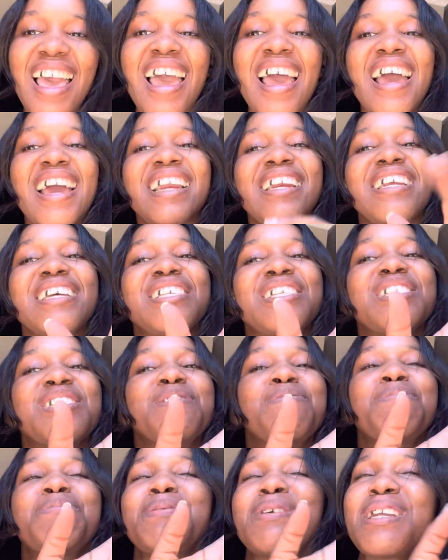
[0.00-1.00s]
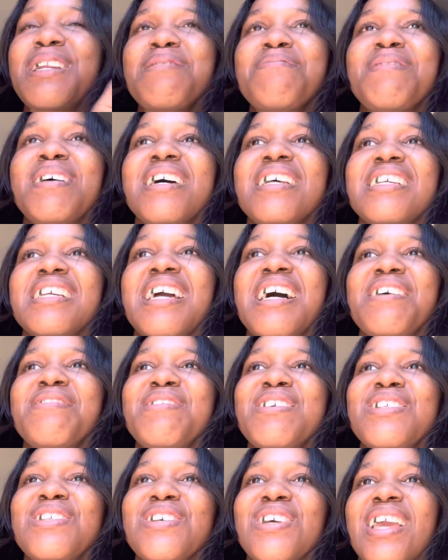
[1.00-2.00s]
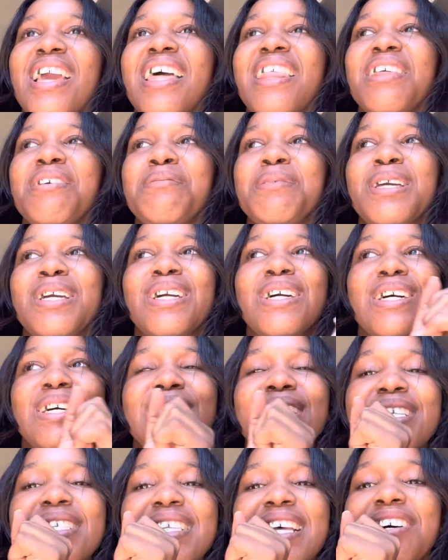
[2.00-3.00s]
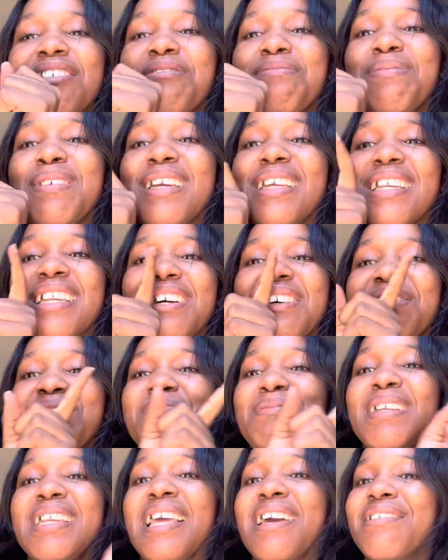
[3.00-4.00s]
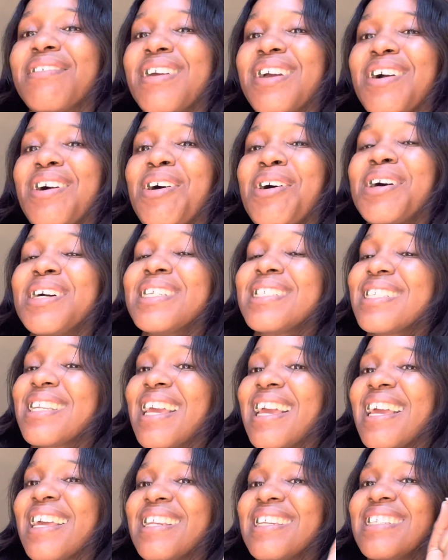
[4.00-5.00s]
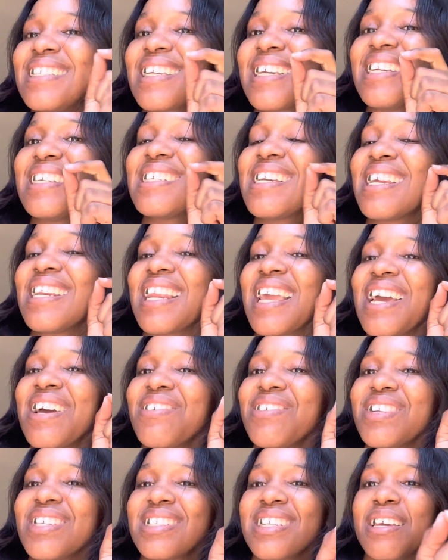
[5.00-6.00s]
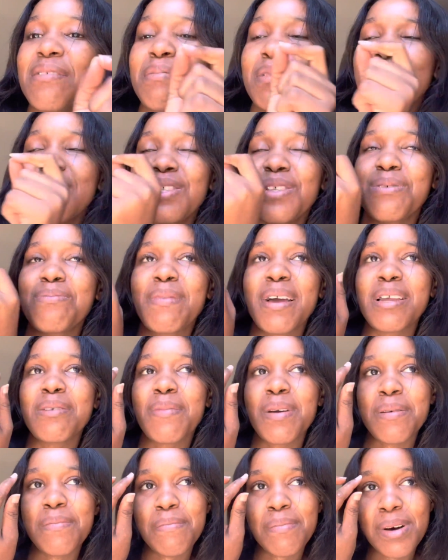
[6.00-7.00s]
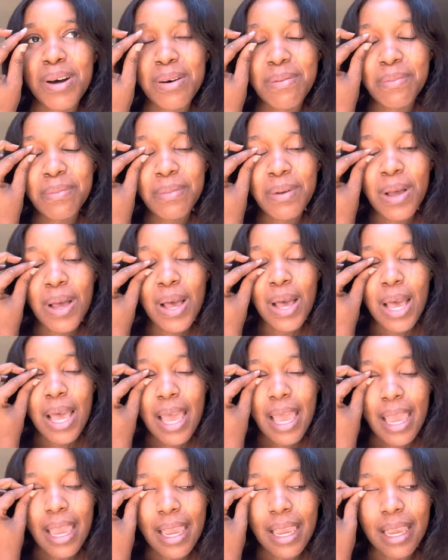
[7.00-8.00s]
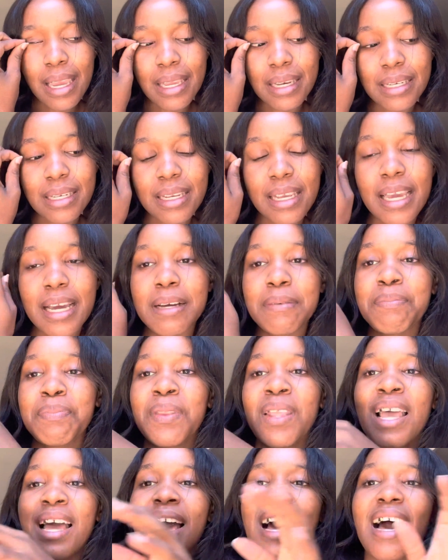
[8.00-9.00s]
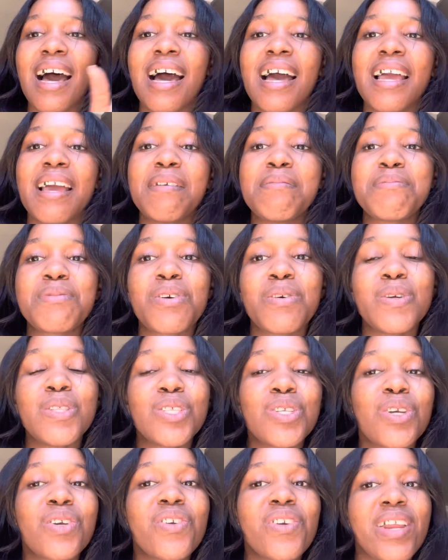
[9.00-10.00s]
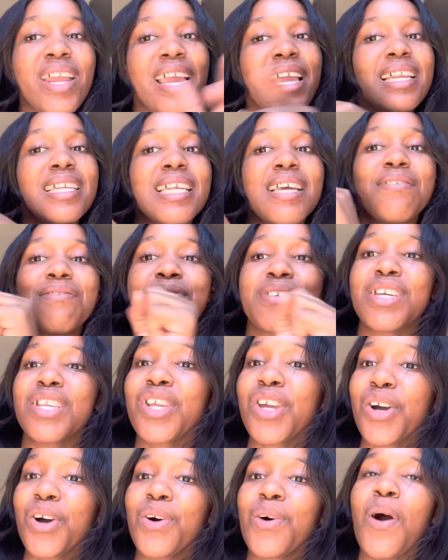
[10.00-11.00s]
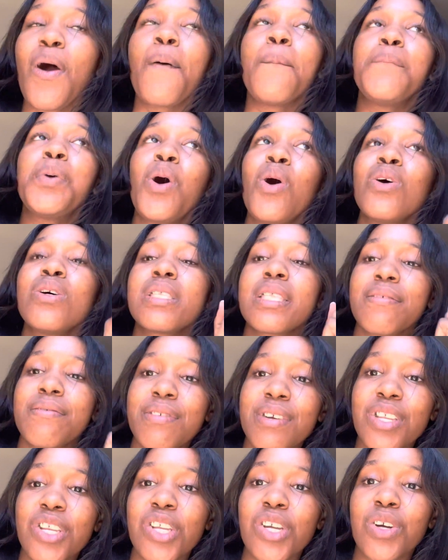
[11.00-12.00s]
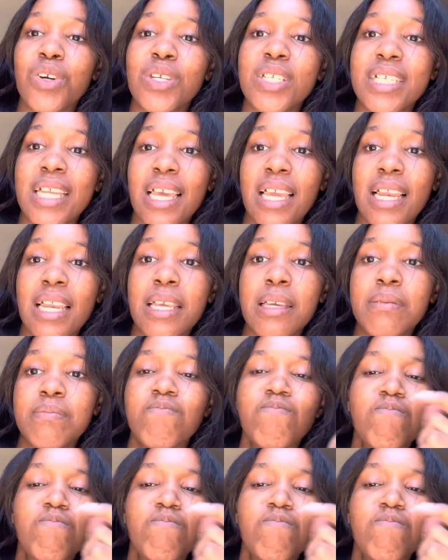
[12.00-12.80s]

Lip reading: and it's pretty much coming together because I've been having content each and every day. Please don't mind my mom. And yeah, I am going to create a video or post a video daily.